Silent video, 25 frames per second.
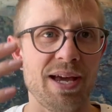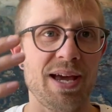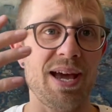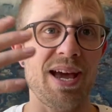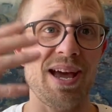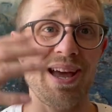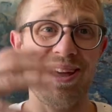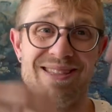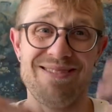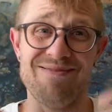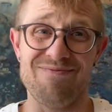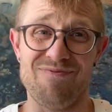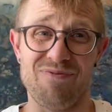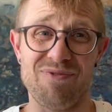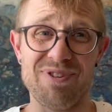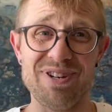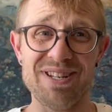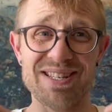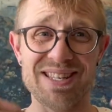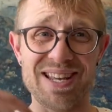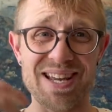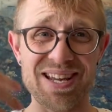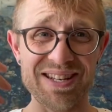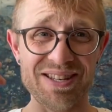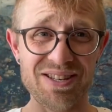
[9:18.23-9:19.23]
And what does
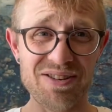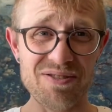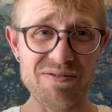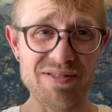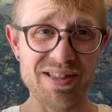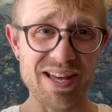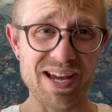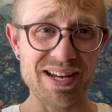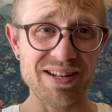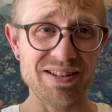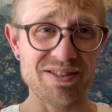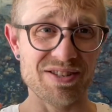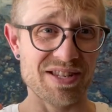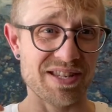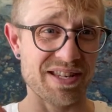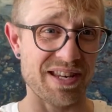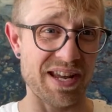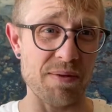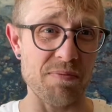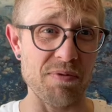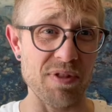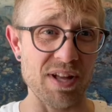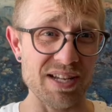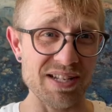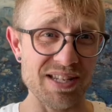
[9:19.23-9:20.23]
that do? That
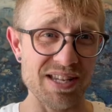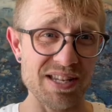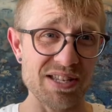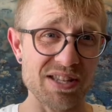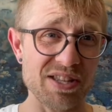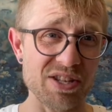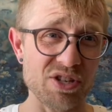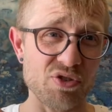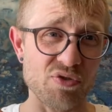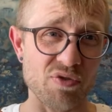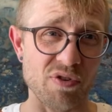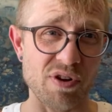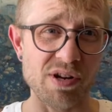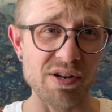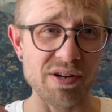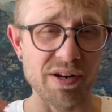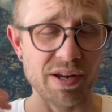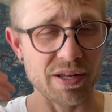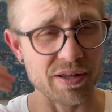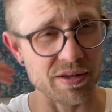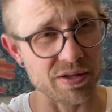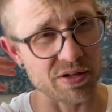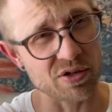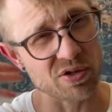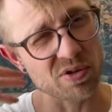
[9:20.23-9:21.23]
stabilizes the trunk
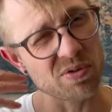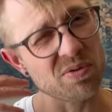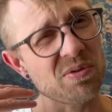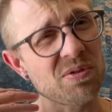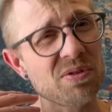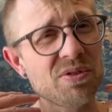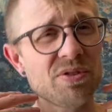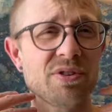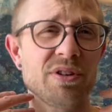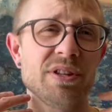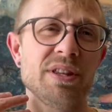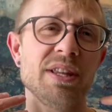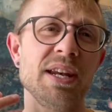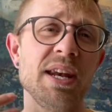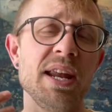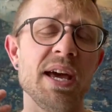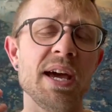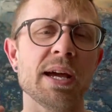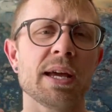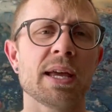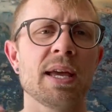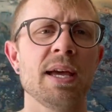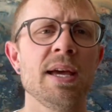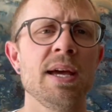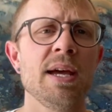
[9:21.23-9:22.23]
and the shoulder and the
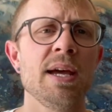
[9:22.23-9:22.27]
neck.